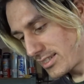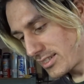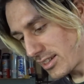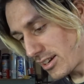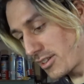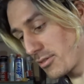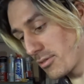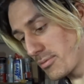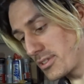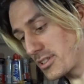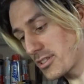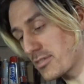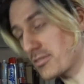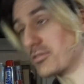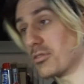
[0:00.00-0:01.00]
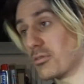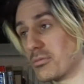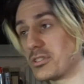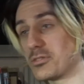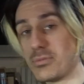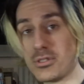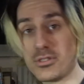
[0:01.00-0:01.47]
you want me
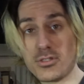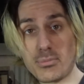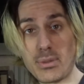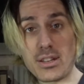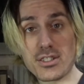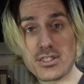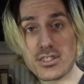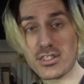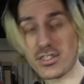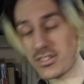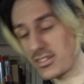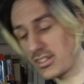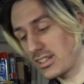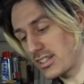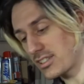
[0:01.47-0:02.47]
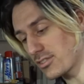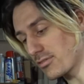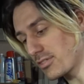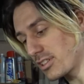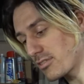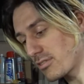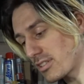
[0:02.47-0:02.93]
to build your bench? Do you? It's not
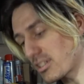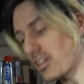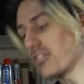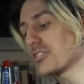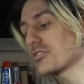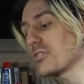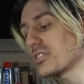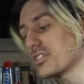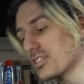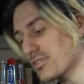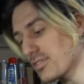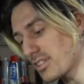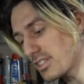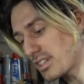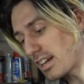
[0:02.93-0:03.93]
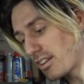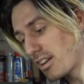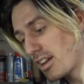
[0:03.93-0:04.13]
really a question. Oh, his question's further down.